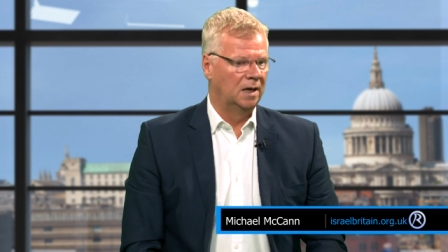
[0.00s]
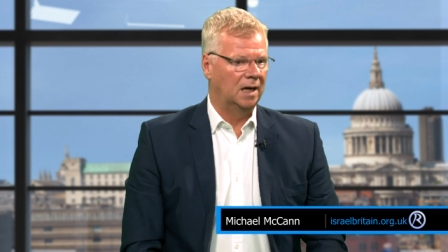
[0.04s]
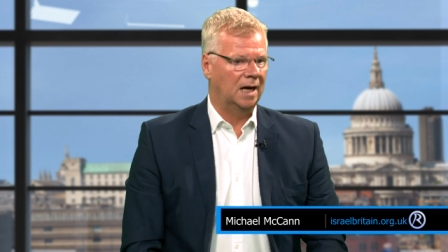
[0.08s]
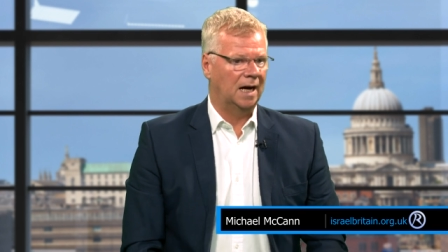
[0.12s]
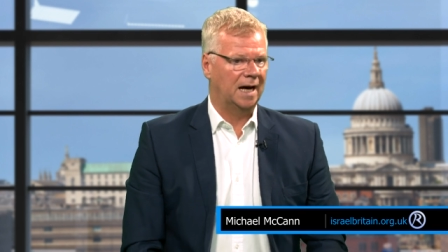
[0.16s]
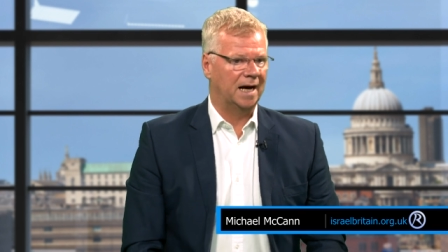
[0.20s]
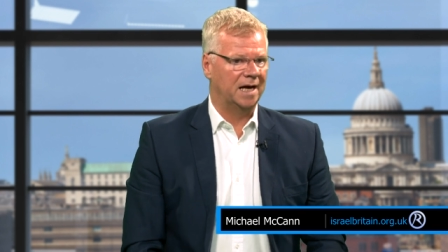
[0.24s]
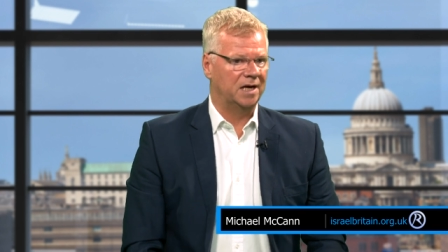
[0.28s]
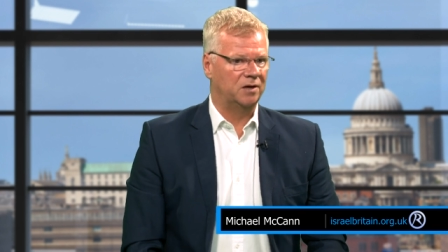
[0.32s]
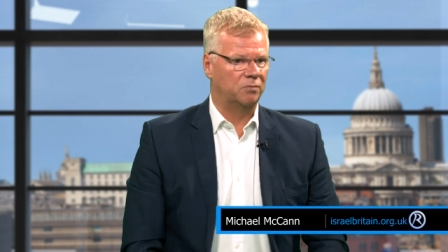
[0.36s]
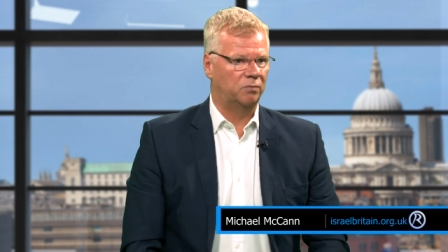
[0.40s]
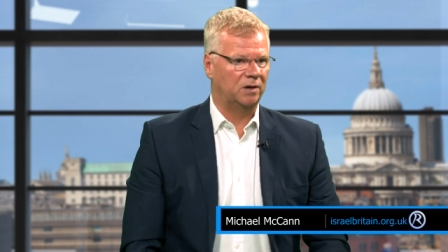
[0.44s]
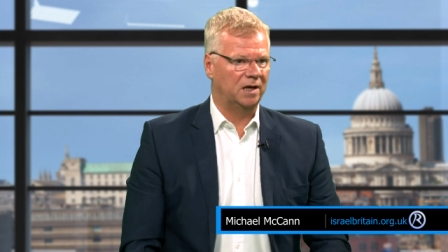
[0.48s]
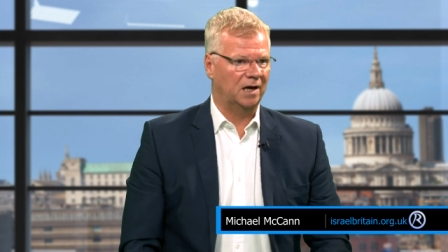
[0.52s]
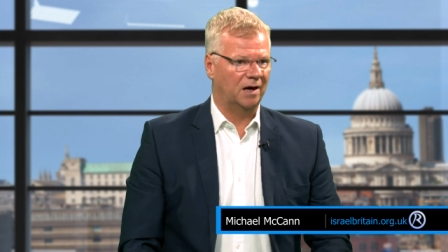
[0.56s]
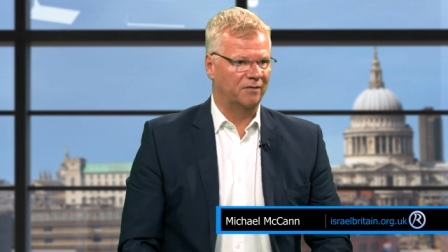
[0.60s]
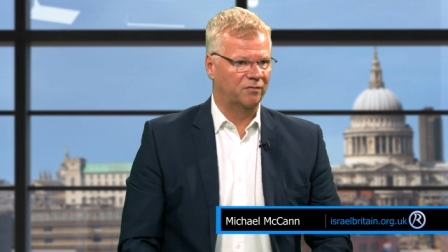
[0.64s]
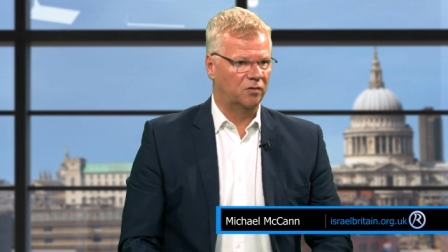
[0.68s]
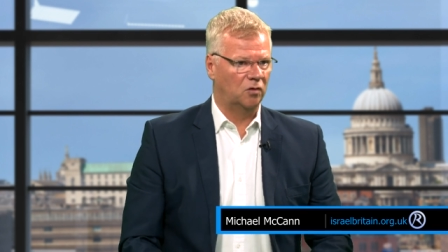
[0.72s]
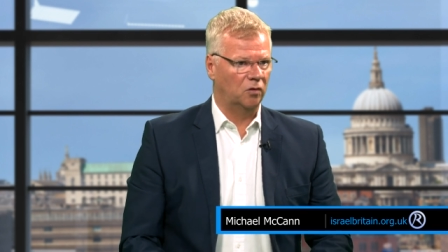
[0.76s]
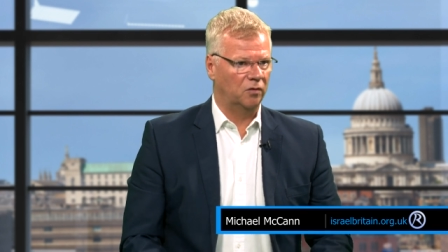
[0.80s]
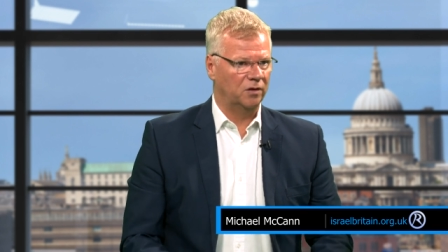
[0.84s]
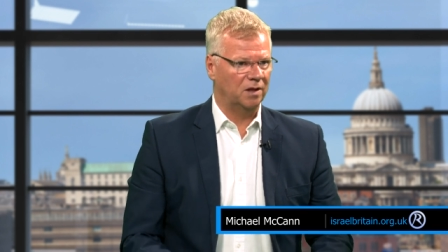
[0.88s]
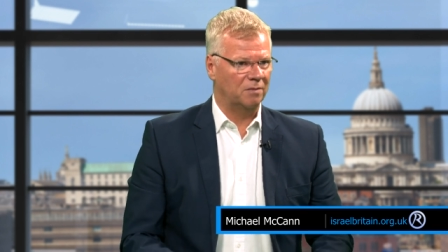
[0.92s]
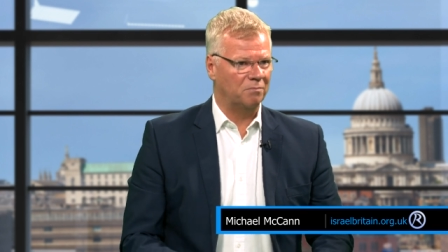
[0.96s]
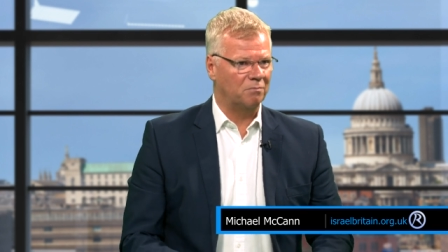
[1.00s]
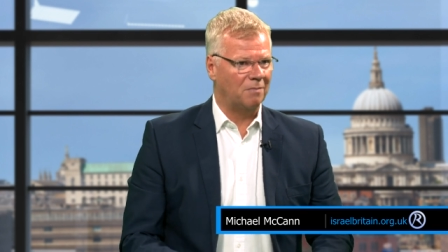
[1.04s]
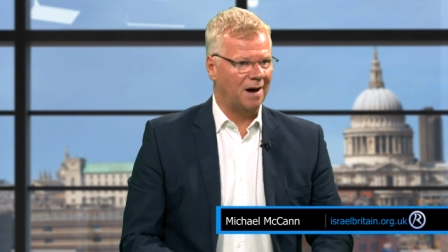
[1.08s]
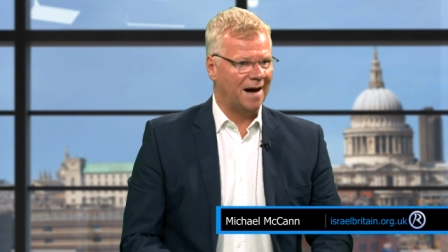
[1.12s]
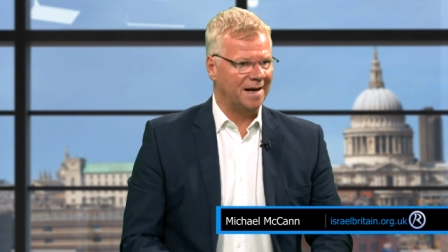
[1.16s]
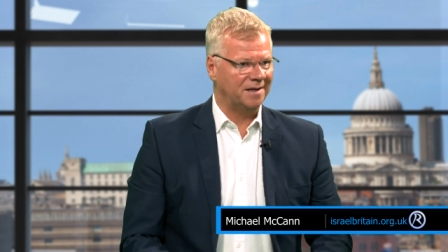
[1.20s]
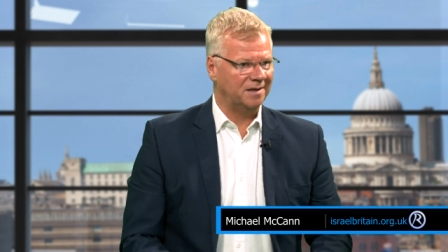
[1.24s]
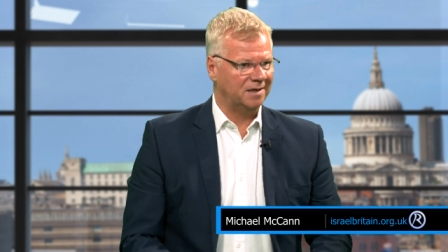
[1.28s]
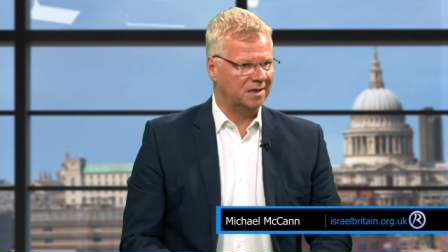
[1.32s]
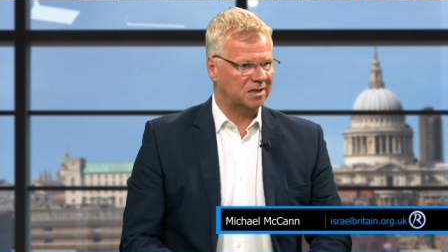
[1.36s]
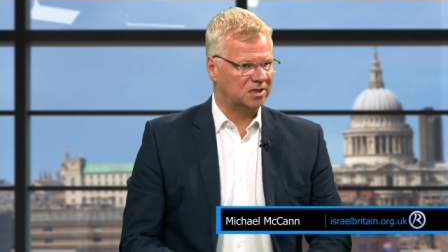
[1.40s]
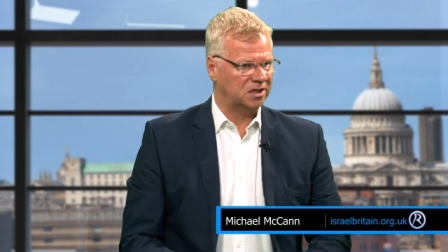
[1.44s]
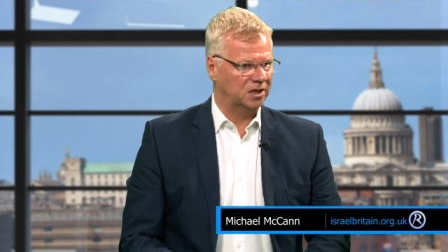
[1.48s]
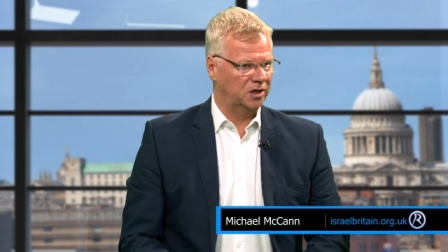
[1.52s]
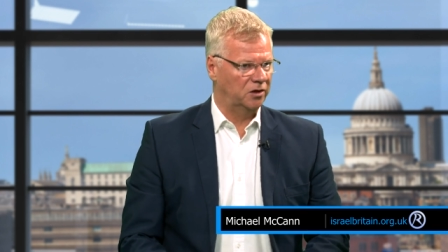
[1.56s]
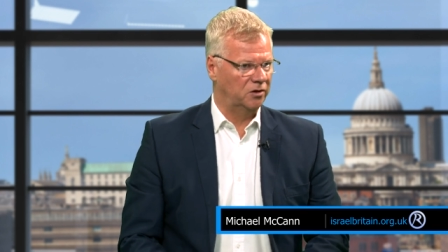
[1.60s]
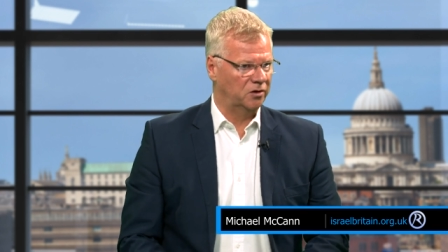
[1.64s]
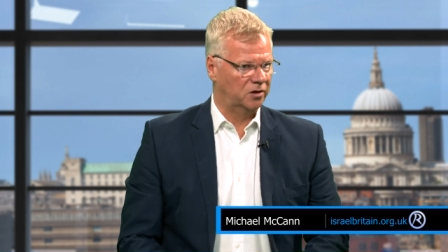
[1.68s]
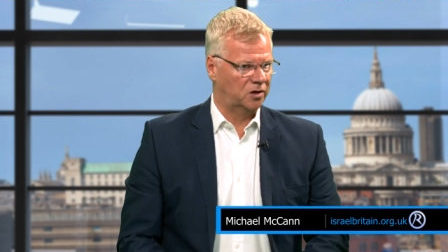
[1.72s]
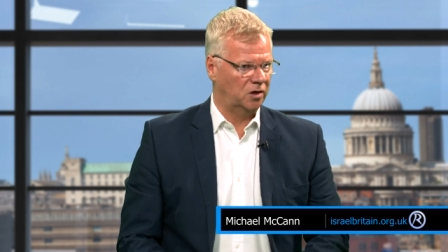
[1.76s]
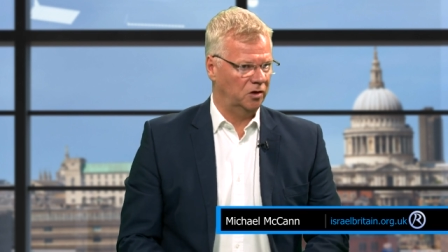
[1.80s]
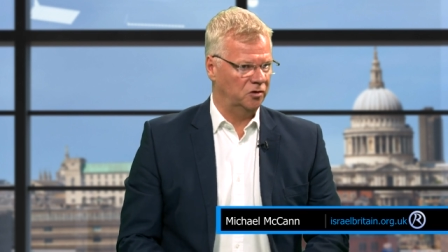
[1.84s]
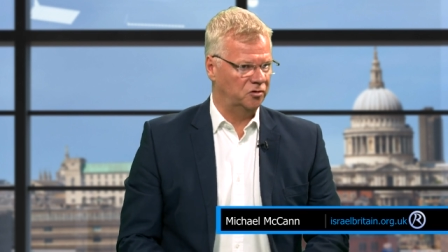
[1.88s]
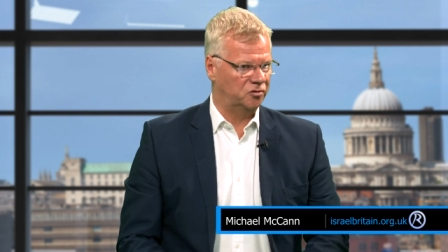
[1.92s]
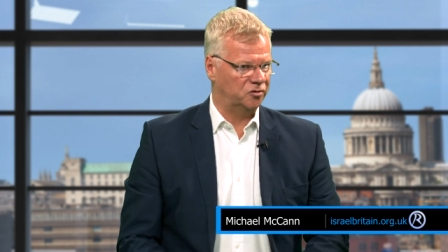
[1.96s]
And we have got the madness in our
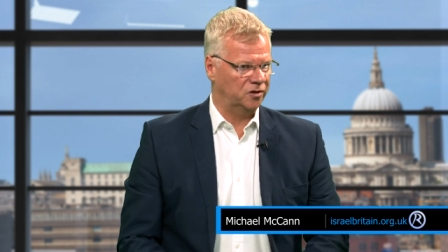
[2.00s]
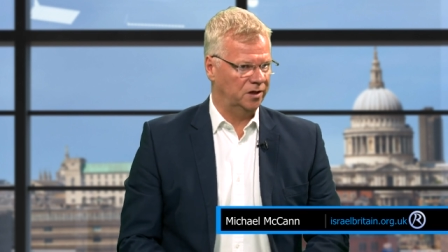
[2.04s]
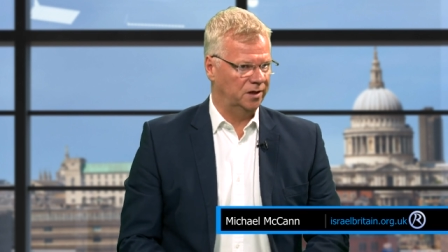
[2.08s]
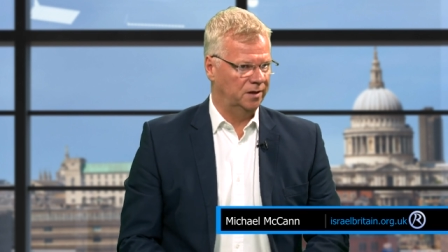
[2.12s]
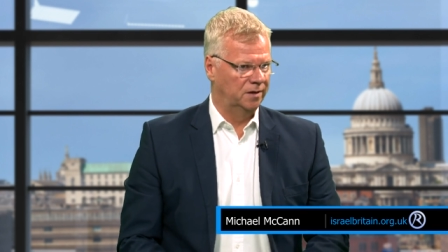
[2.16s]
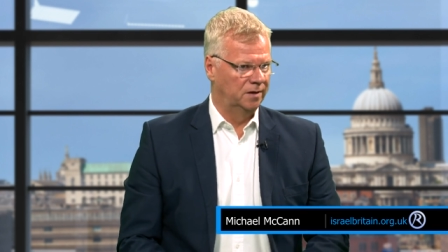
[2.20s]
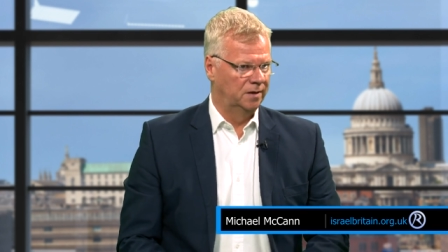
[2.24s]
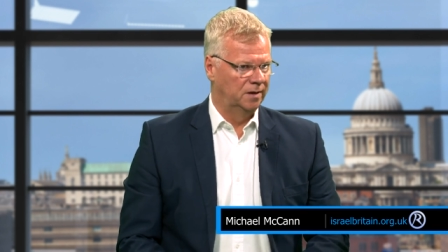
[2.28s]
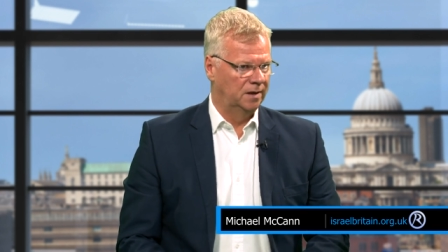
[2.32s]
country,